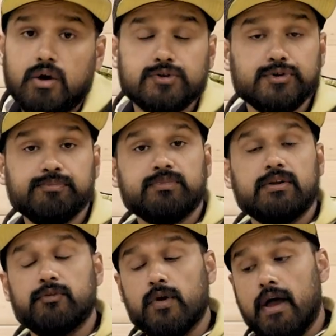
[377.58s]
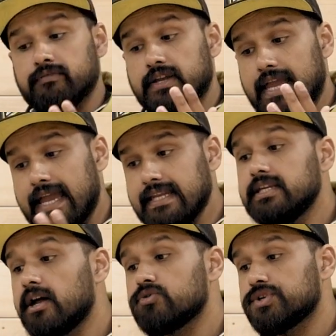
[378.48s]
Also, if you have any
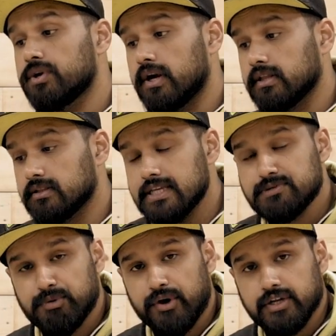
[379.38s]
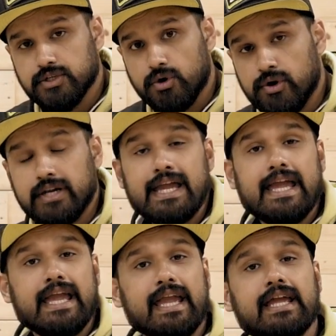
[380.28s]
doubts regarding this product or
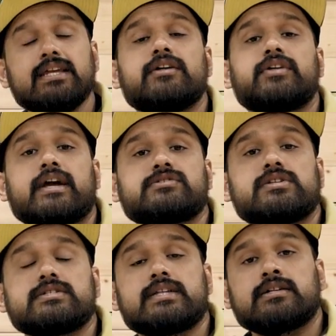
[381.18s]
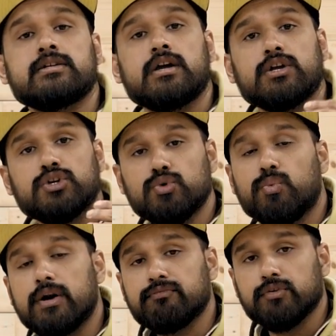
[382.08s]
any other accessories that you
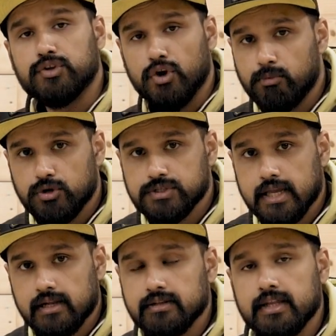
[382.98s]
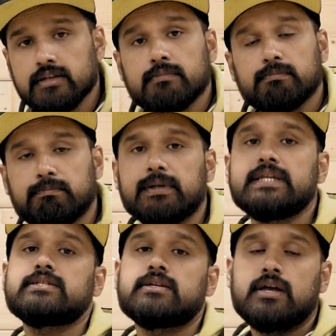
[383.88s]
want for your motorcycle, then
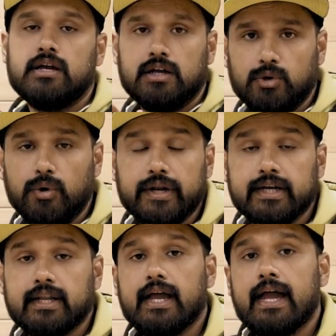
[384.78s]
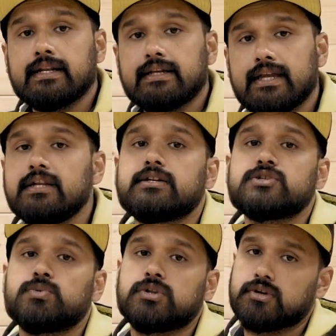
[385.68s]
please go ahead and get in
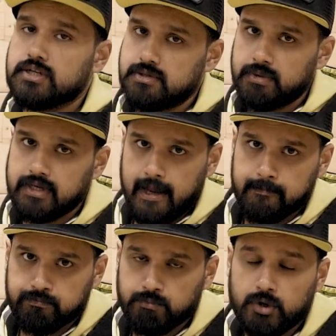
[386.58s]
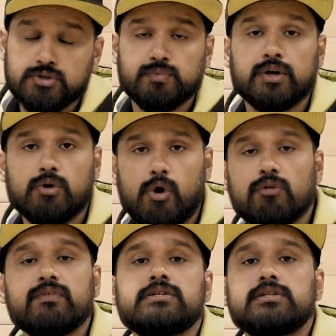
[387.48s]
touch with our customer care, because we are
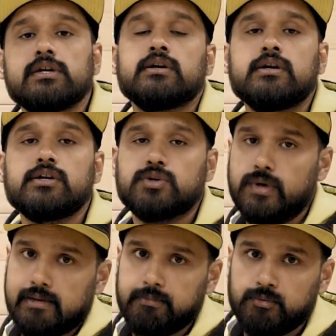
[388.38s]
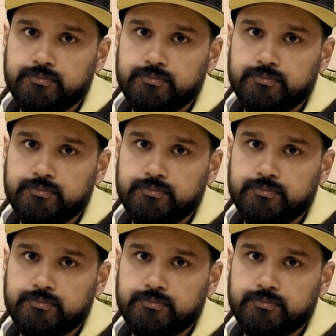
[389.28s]
always here to help you.